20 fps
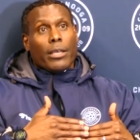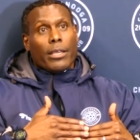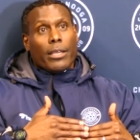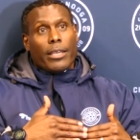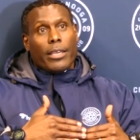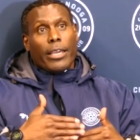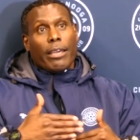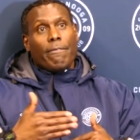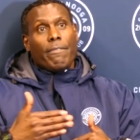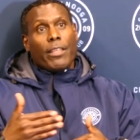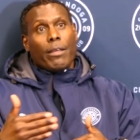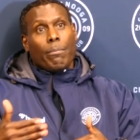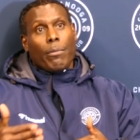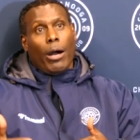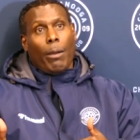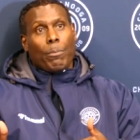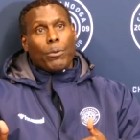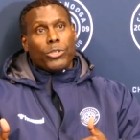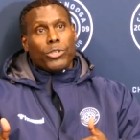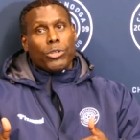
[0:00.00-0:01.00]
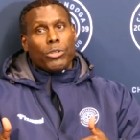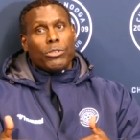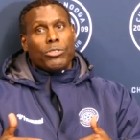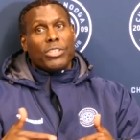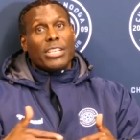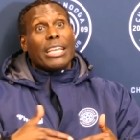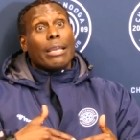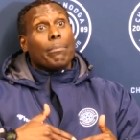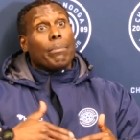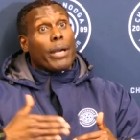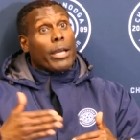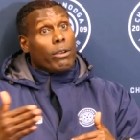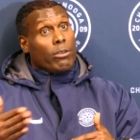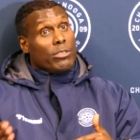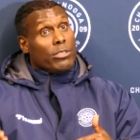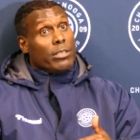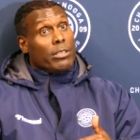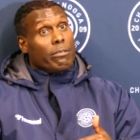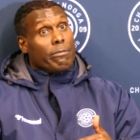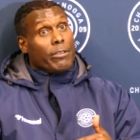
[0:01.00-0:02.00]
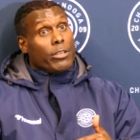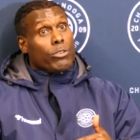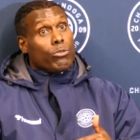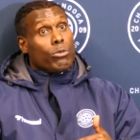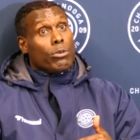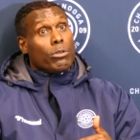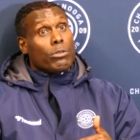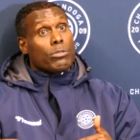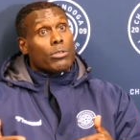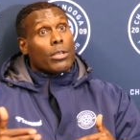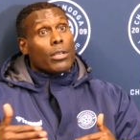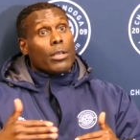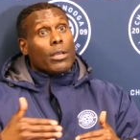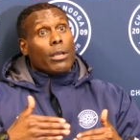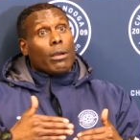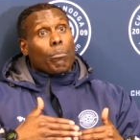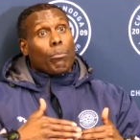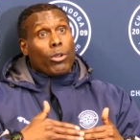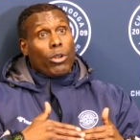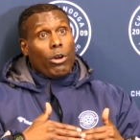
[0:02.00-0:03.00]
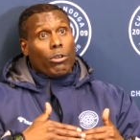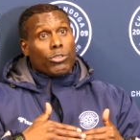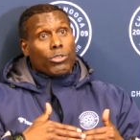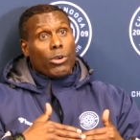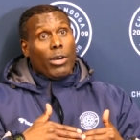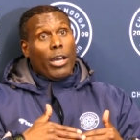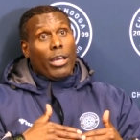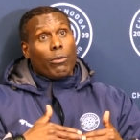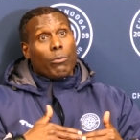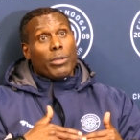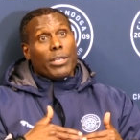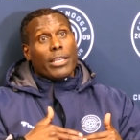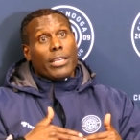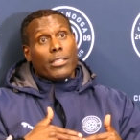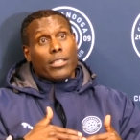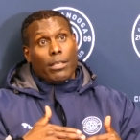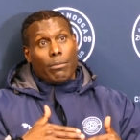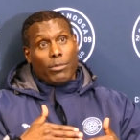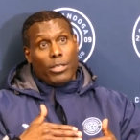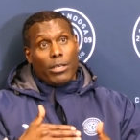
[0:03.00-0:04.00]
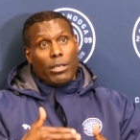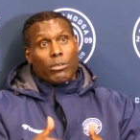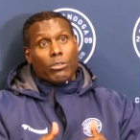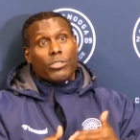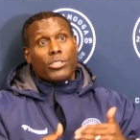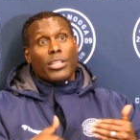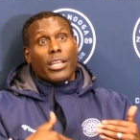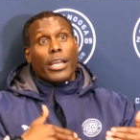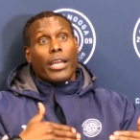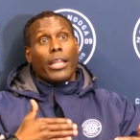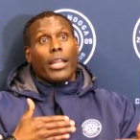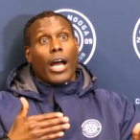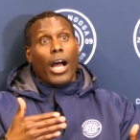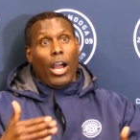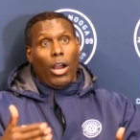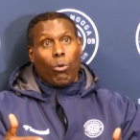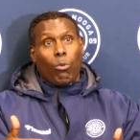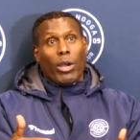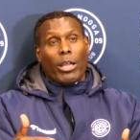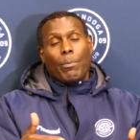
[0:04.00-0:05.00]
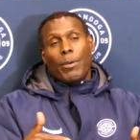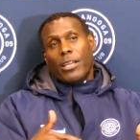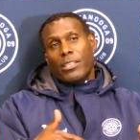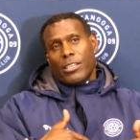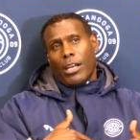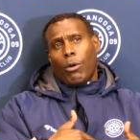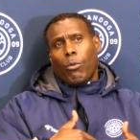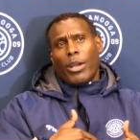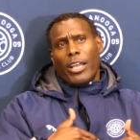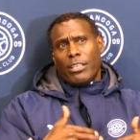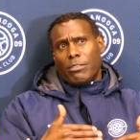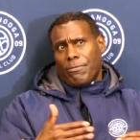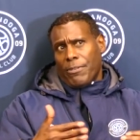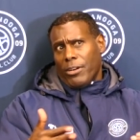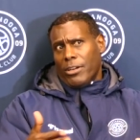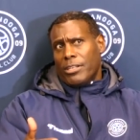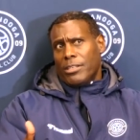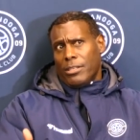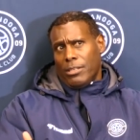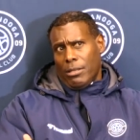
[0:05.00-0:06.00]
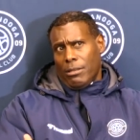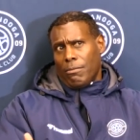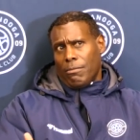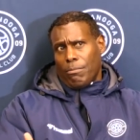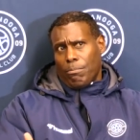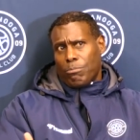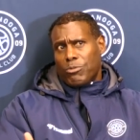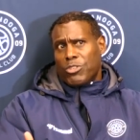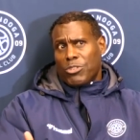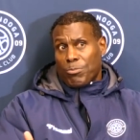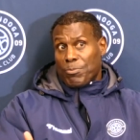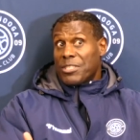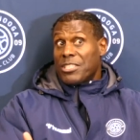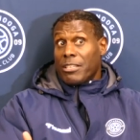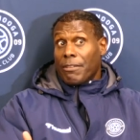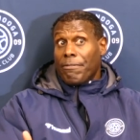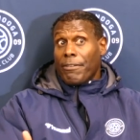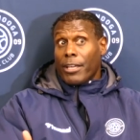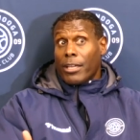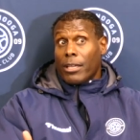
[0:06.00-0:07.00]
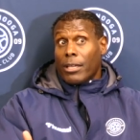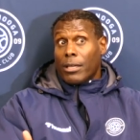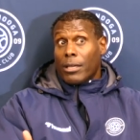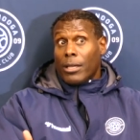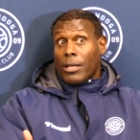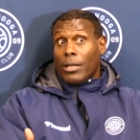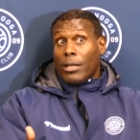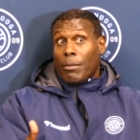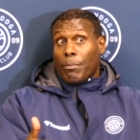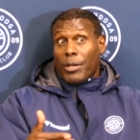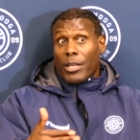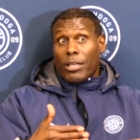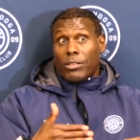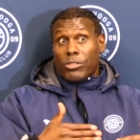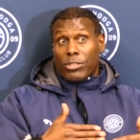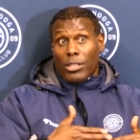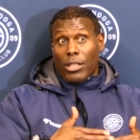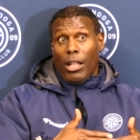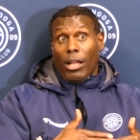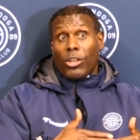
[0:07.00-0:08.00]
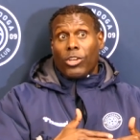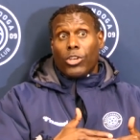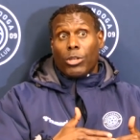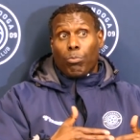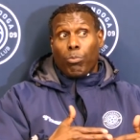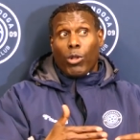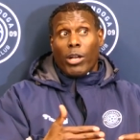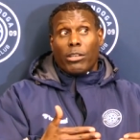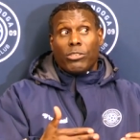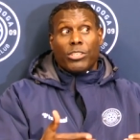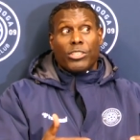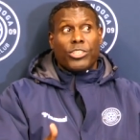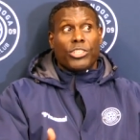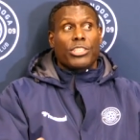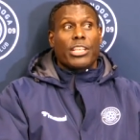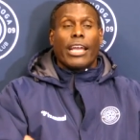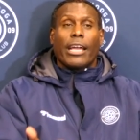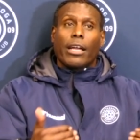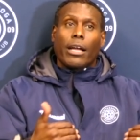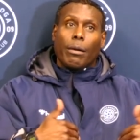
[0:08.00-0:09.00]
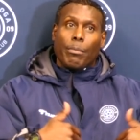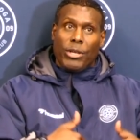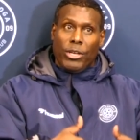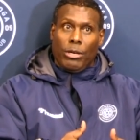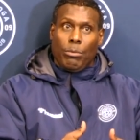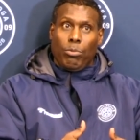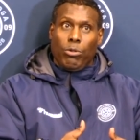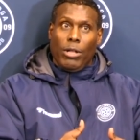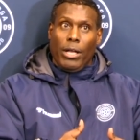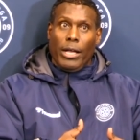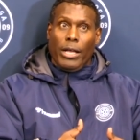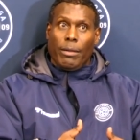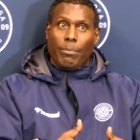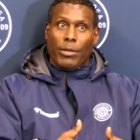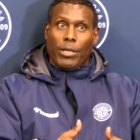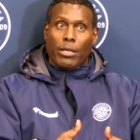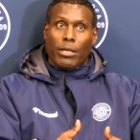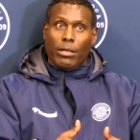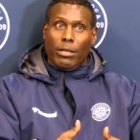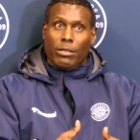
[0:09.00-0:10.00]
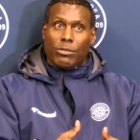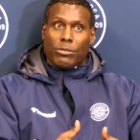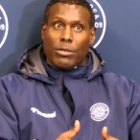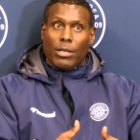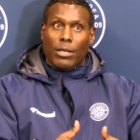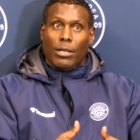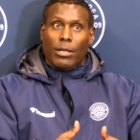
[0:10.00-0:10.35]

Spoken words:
give them opportunities to get better as individuals, but also how do we get them to understand our way, because our way is very specific, because there's a lot of good players that just can't come here to play because